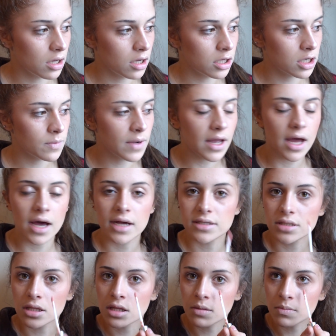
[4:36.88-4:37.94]
under my
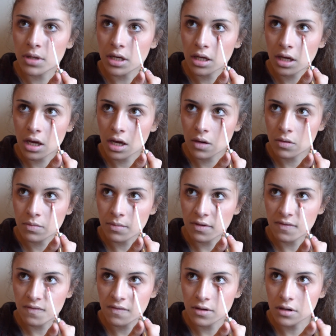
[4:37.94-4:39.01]
eyes and then blending it out with my
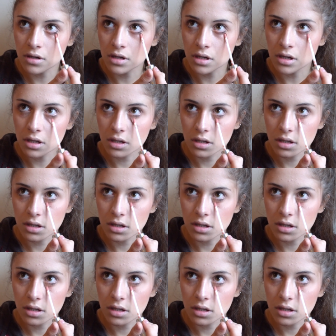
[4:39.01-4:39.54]
finger.